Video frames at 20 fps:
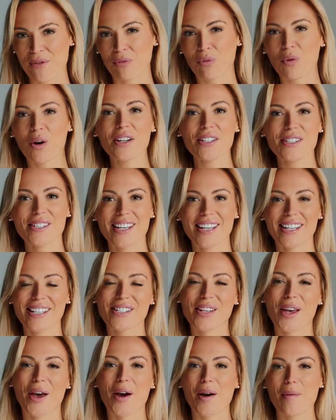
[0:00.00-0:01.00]
What
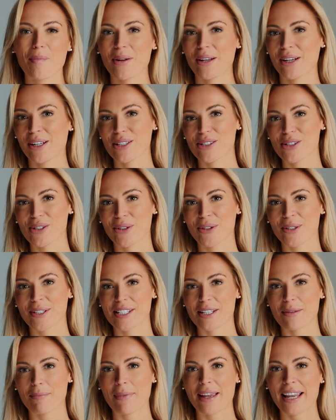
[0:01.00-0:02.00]
does open
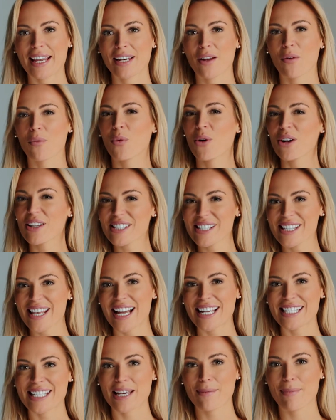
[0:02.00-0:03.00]
source mean? What's the
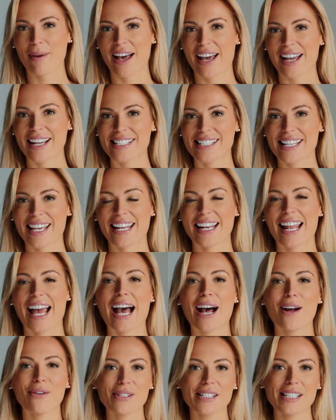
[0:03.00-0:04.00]
idea behind it? And
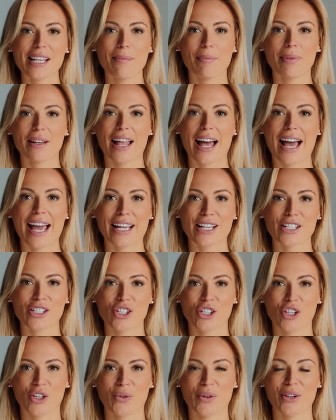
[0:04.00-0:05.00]
how does it apply
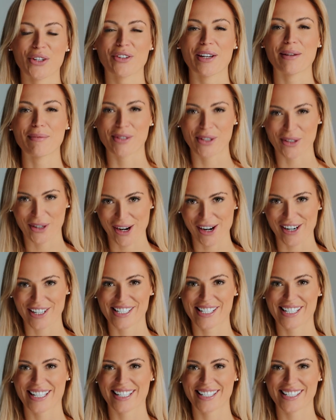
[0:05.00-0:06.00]
to
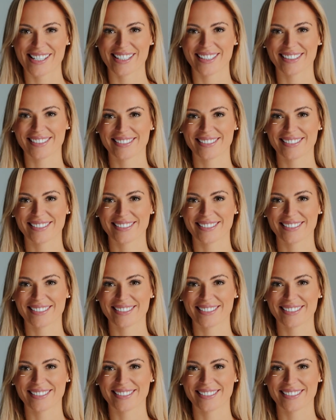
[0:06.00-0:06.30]
cryptocurrencies?